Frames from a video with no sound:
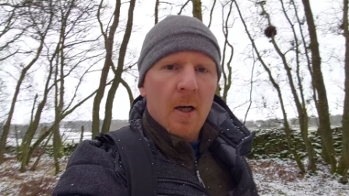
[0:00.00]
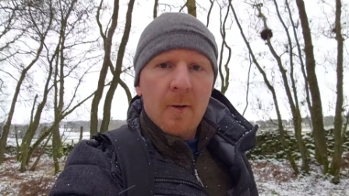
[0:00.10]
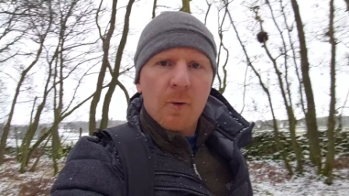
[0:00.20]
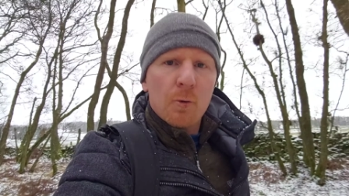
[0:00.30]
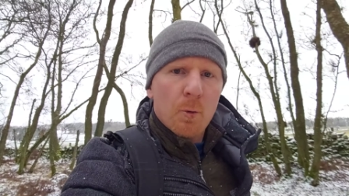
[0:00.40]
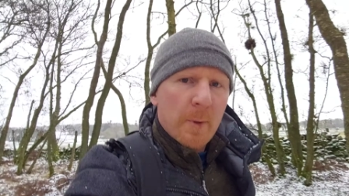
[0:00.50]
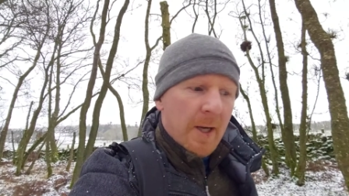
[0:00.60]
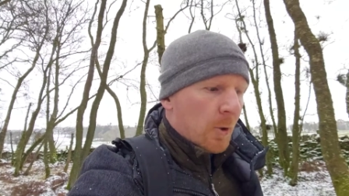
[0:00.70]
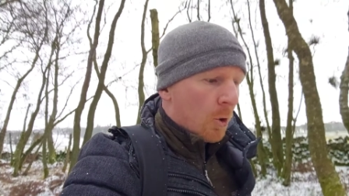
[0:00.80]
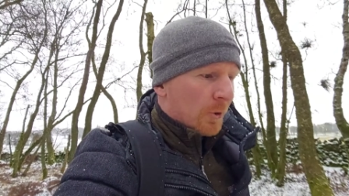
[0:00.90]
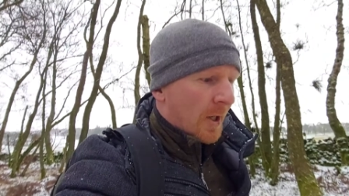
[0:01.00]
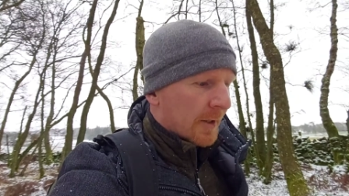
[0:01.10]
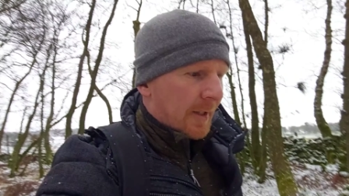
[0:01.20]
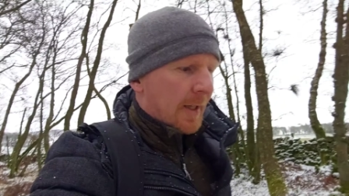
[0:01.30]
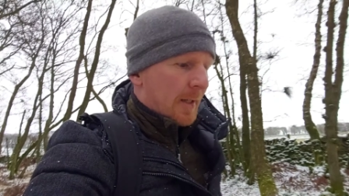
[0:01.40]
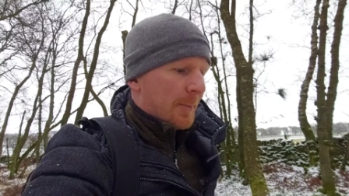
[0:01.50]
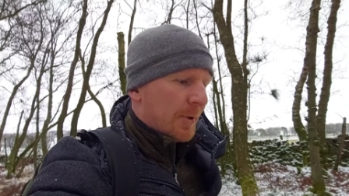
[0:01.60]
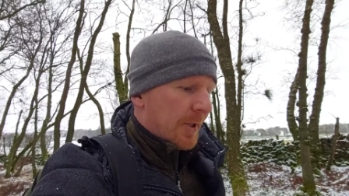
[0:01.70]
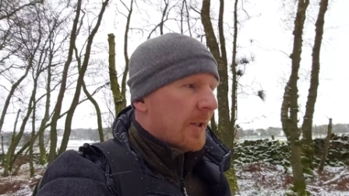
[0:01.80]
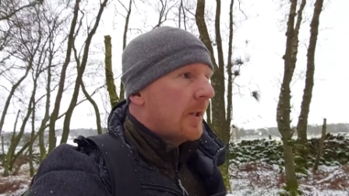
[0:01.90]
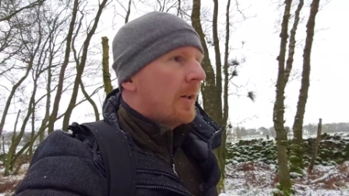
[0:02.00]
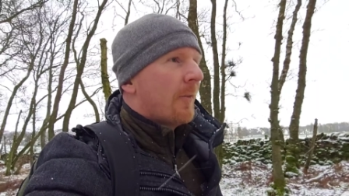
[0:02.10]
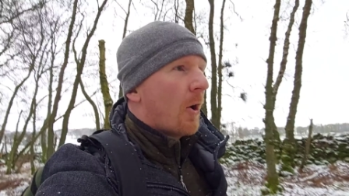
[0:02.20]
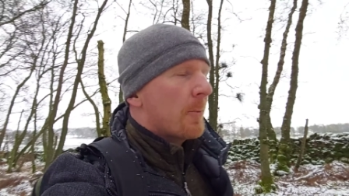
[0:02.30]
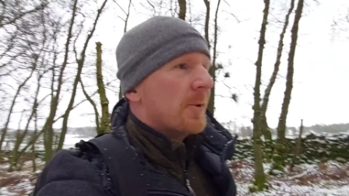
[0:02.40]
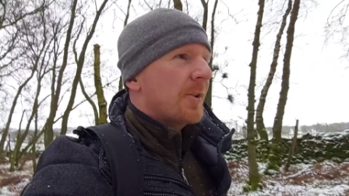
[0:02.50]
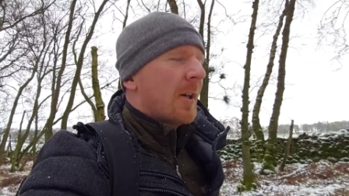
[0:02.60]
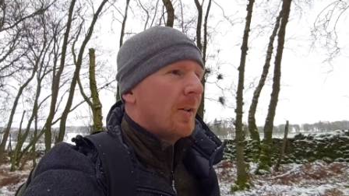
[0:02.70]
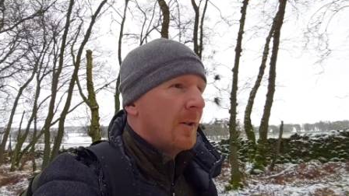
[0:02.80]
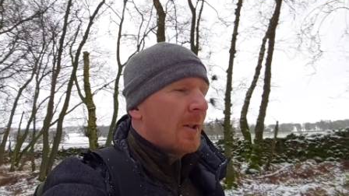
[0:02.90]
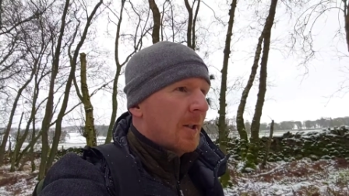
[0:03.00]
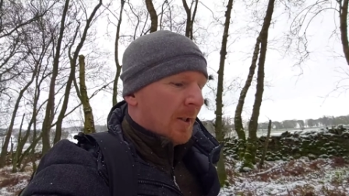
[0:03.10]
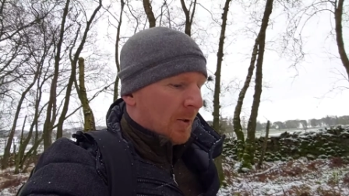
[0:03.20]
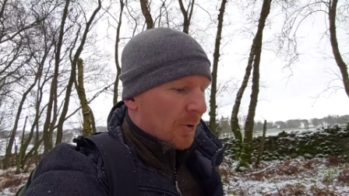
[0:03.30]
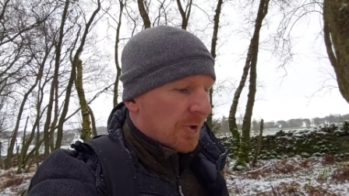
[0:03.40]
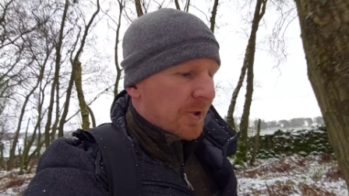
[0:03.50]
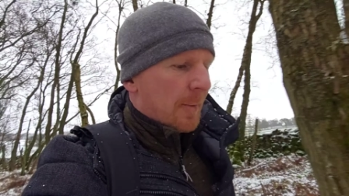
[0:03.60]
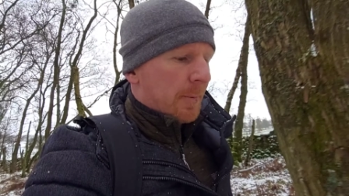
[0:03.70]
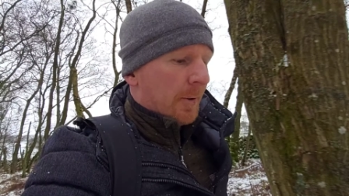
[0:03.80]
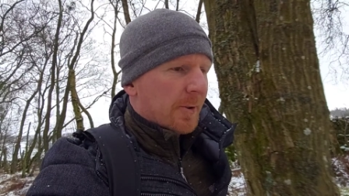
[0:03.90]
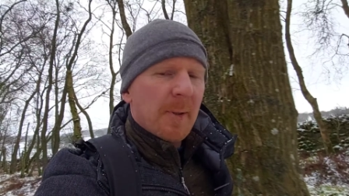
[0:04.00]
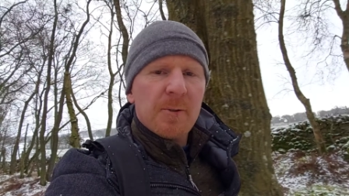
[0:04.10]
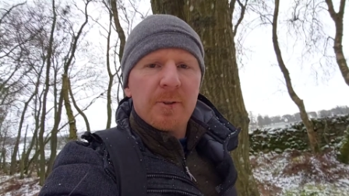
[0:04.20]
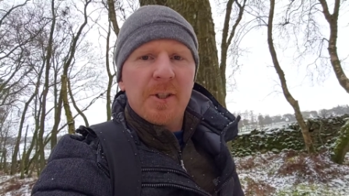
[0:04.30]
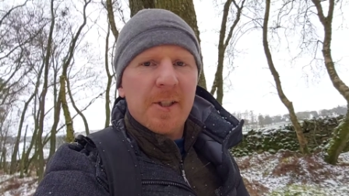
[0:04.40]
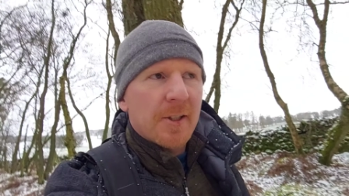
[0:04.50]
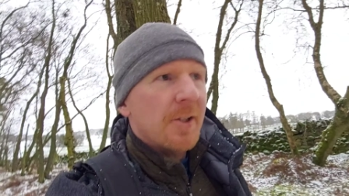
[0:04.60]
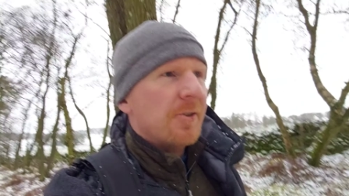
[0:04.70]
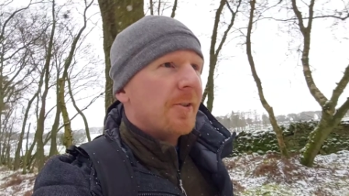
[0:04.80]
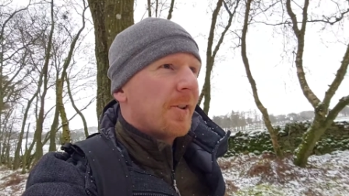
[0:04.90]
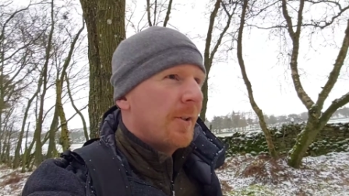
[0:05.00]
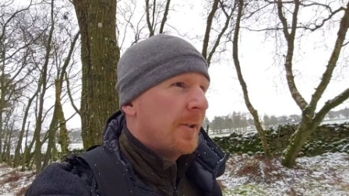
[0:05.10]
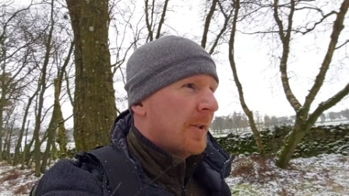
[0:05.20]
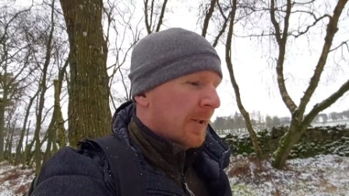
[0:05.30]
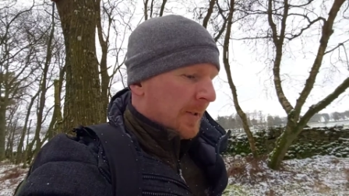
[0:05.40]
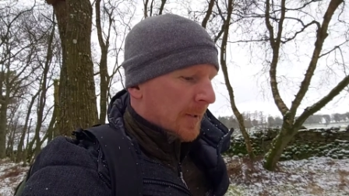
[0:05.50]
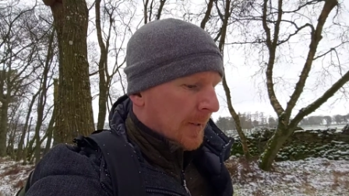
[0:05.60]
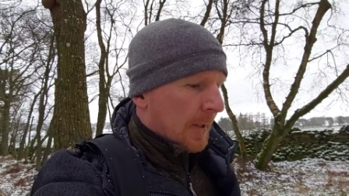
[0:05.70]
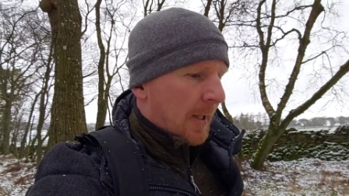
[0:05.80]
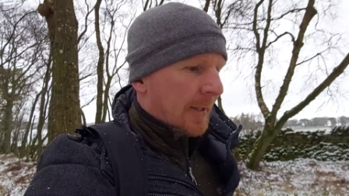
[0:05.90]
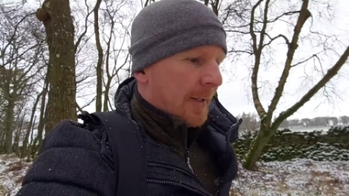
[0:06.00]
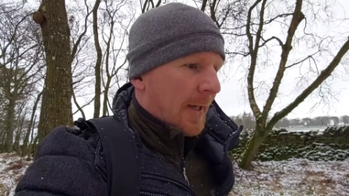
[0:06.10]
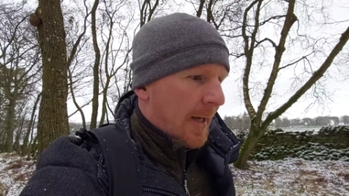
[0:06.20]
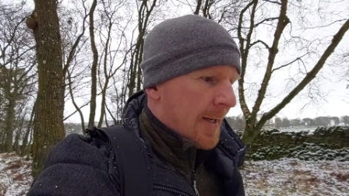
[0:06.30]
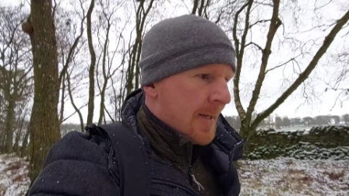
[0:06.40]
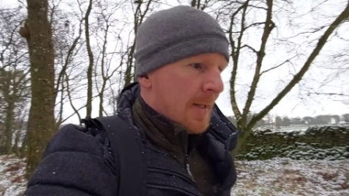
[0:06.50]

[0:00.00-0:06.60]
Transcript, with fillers: I've got no way of contacting anybody if I hurt myself or slip, especially in these conditions and uh,